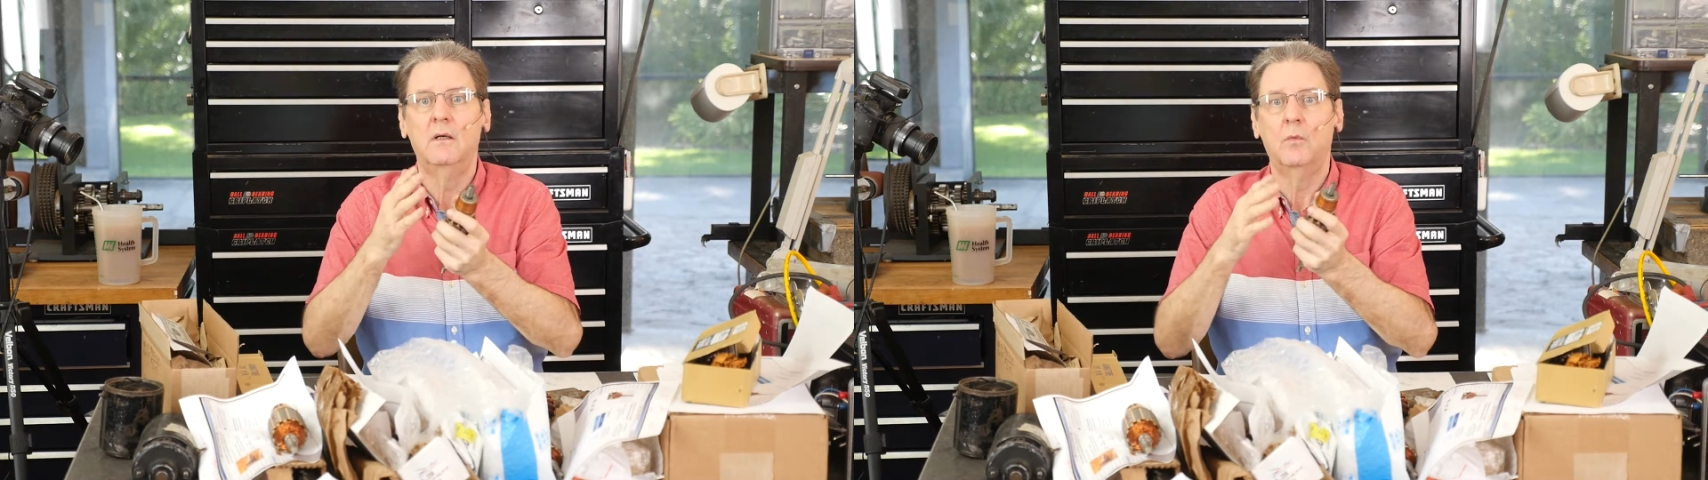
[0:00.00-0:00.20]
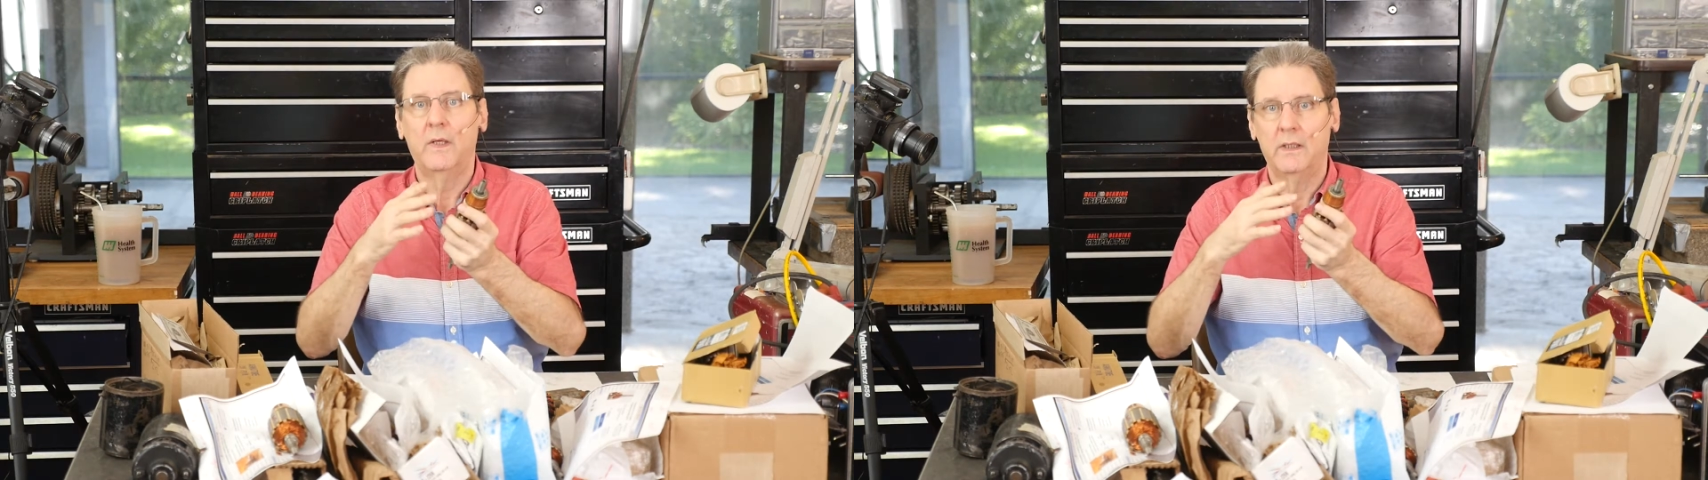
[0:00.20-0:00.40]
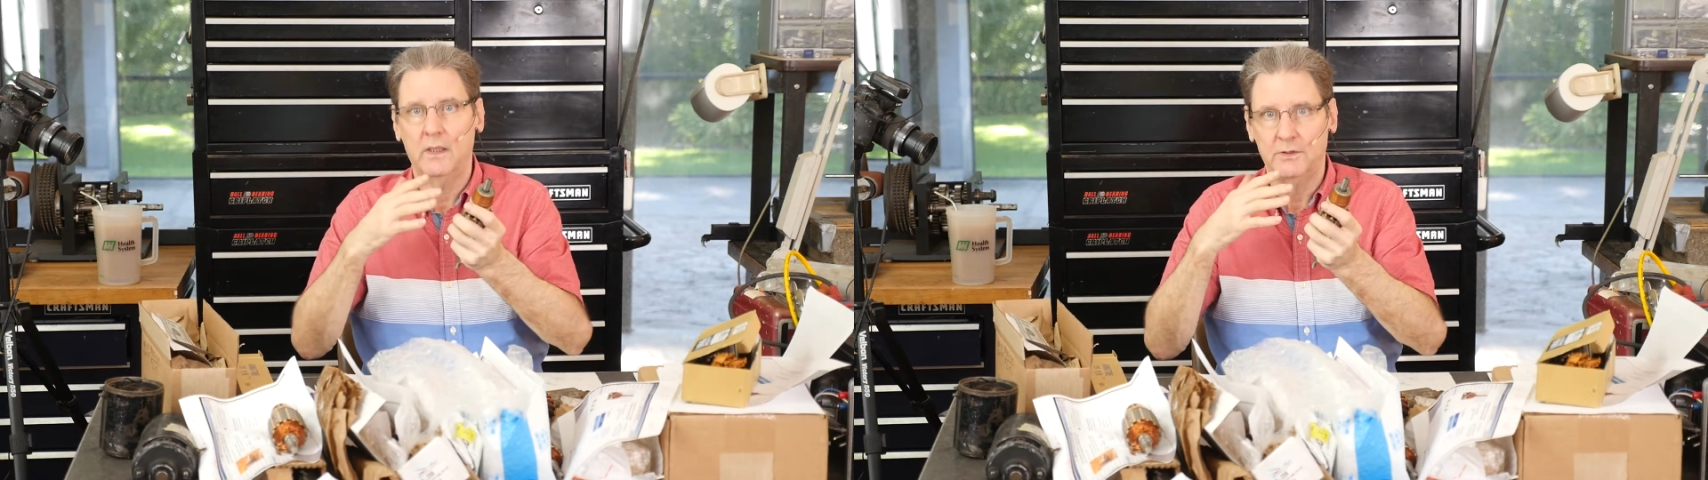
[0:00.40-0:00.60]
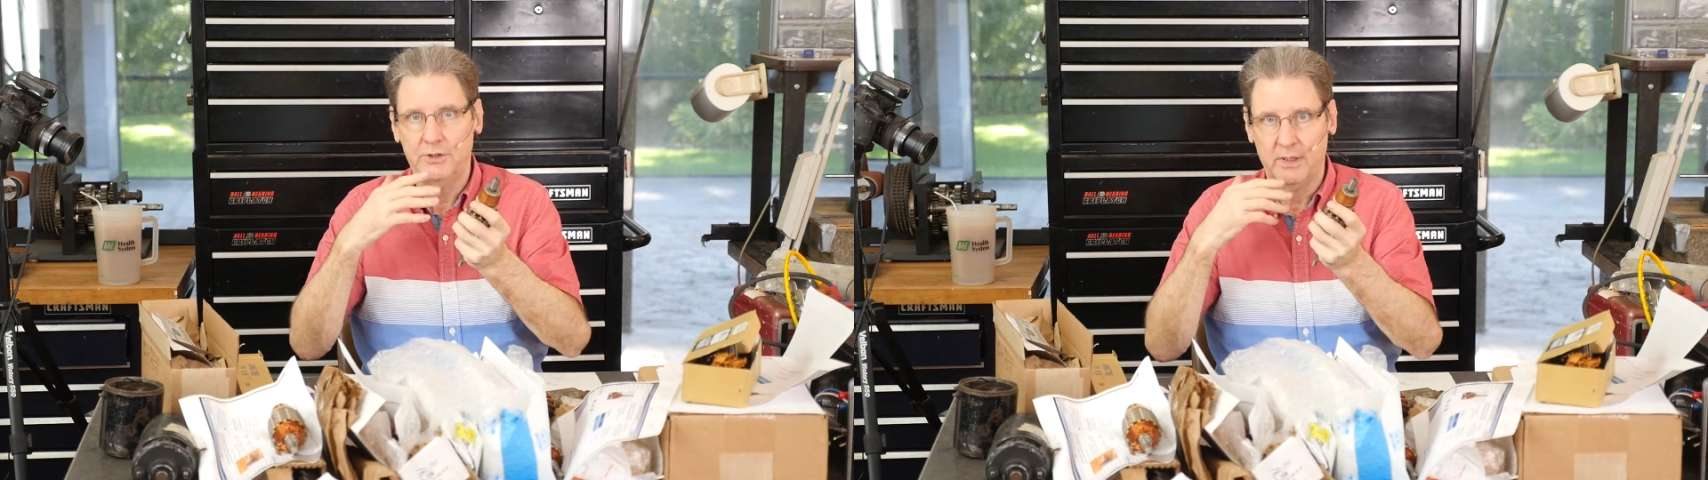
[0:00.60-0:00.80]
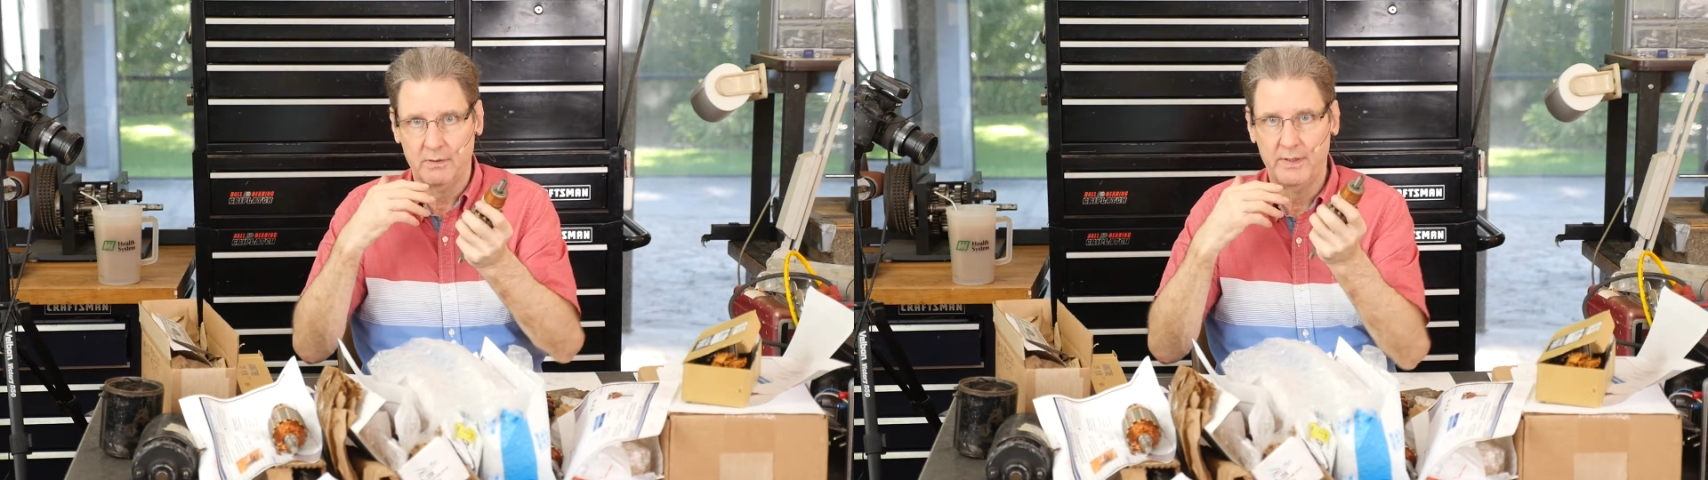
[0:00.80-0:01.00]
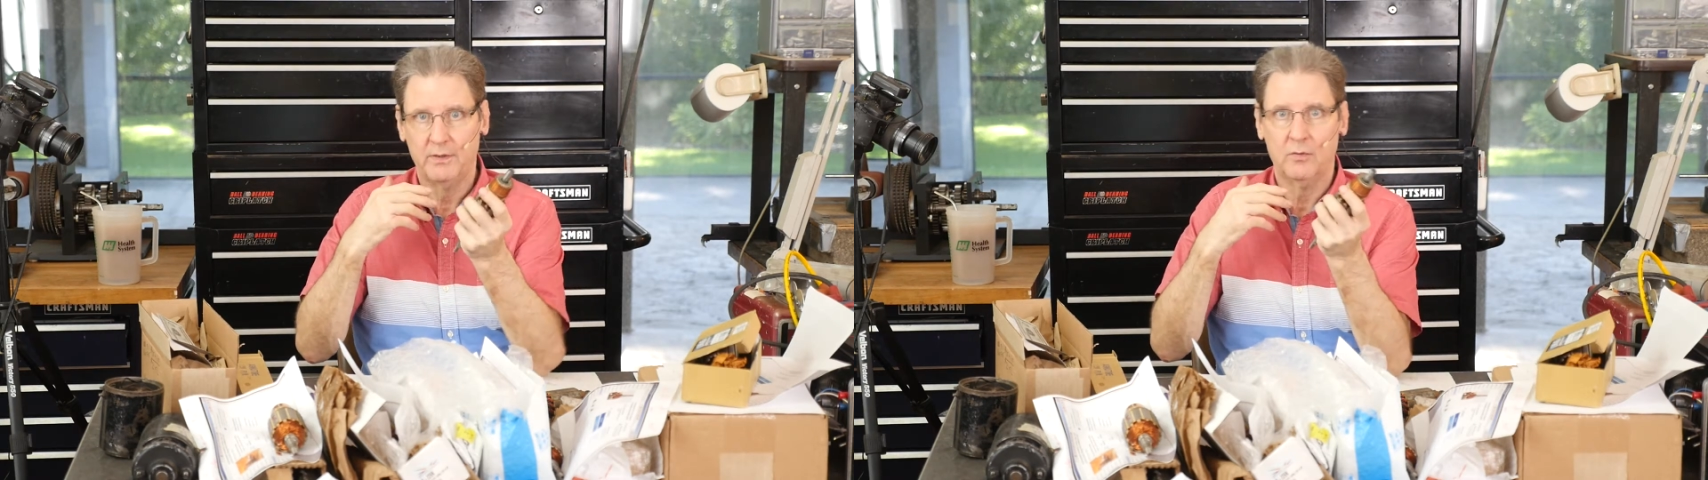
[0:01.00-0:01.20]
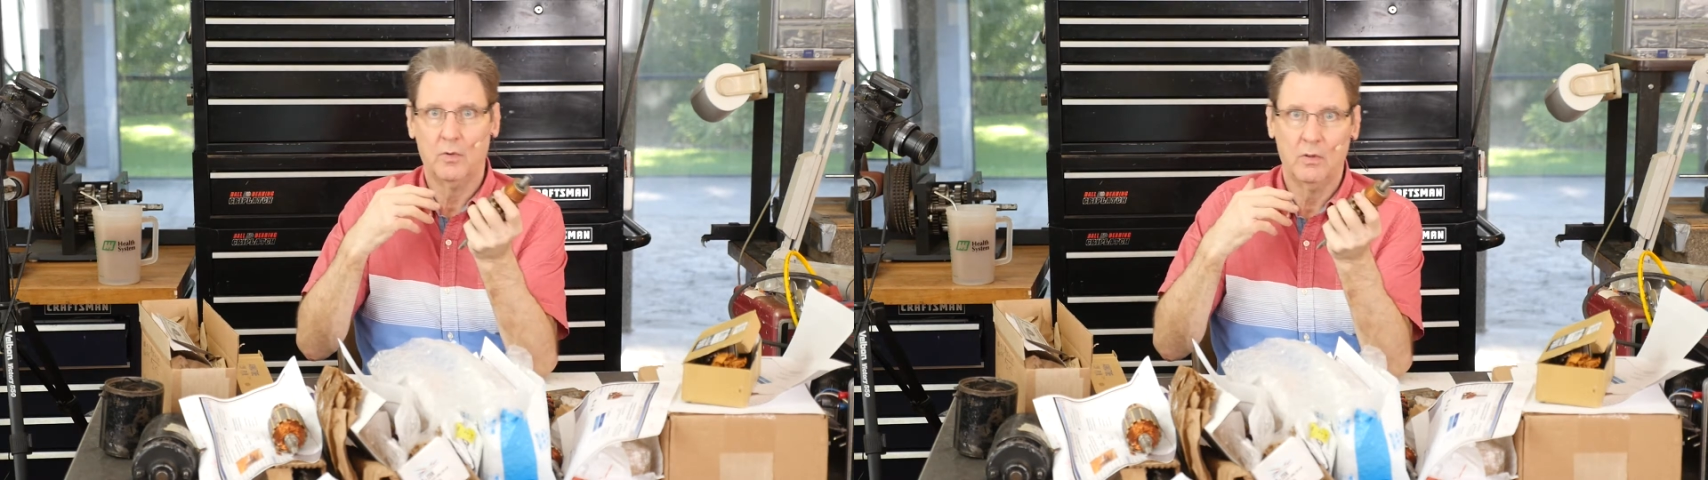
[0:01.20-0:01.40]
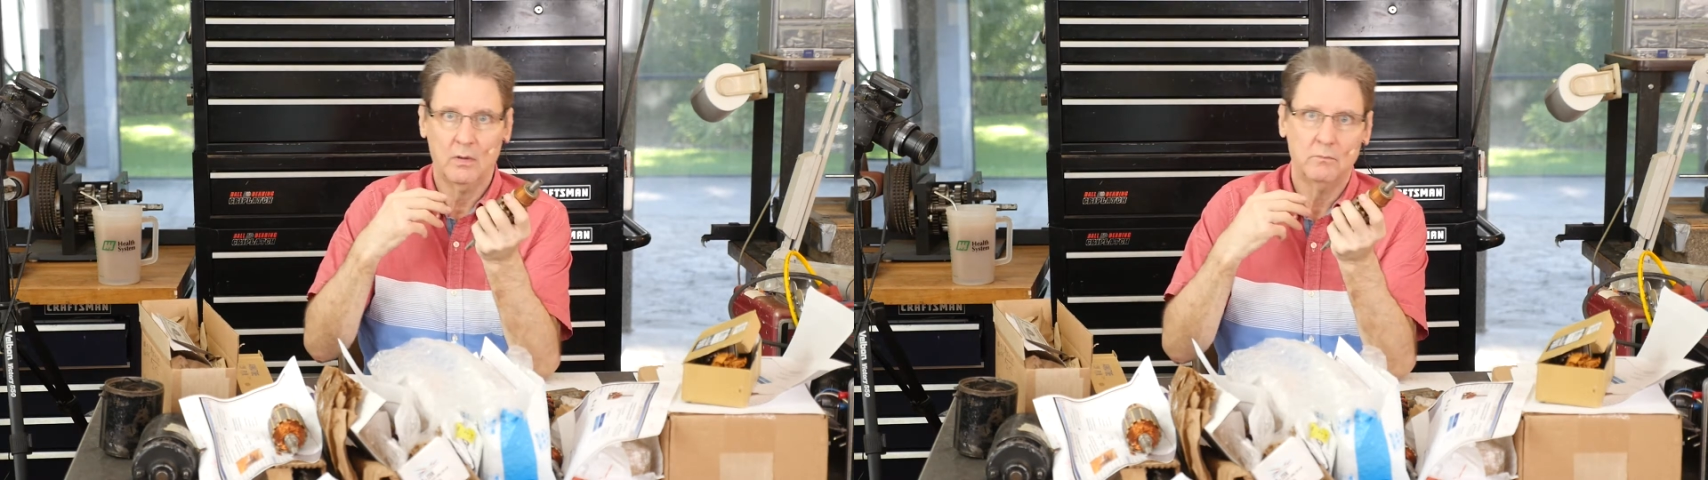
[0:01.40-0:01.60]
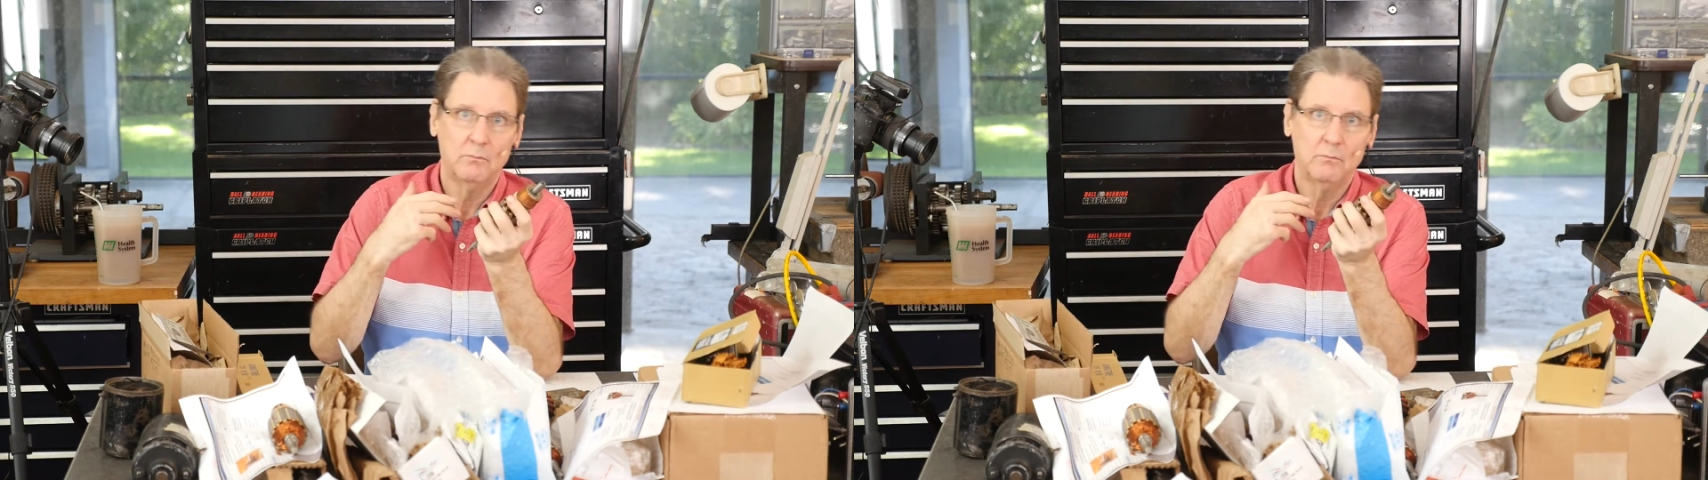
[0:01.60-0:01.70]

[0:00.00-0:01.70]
when a generator or